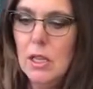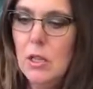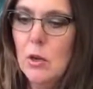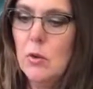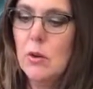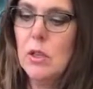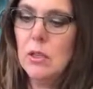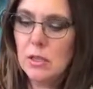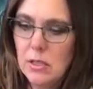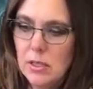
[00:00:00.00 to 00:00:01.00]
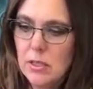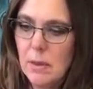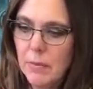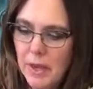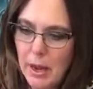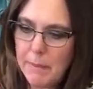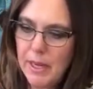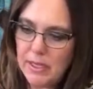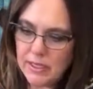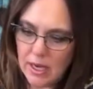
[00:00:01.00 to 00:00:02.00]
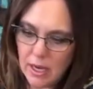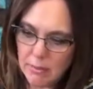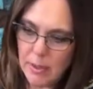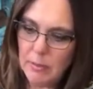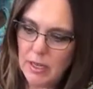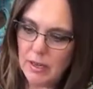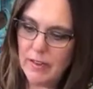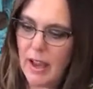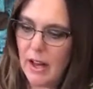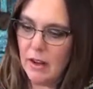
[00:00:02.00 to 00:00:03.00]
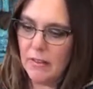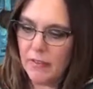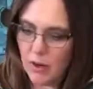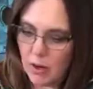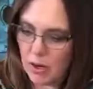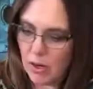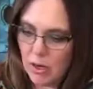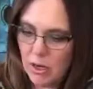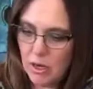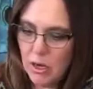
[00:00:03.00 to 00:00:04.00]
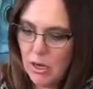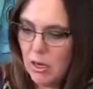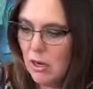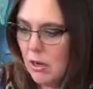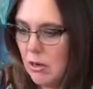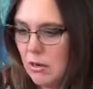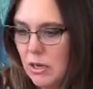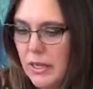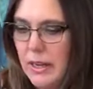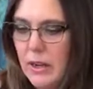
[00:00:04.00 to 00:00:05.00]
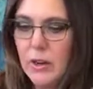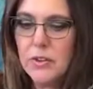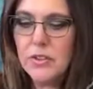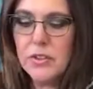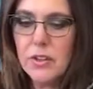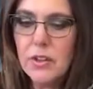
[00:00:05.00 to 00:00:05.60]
A little something I picked up. I mean, I've had it for years.